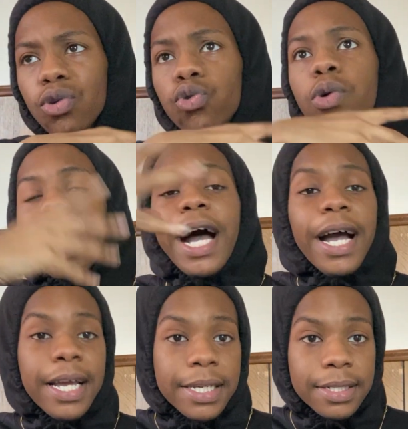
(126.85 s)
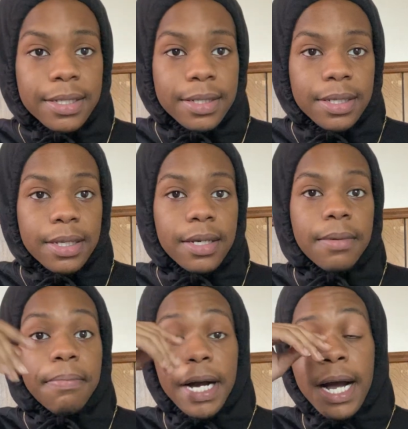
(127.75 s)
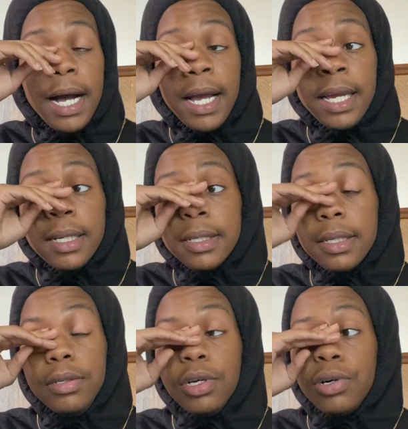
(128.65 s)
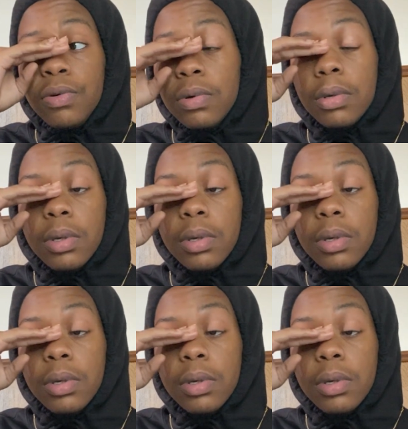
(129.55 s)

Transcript: who hides behind, you know,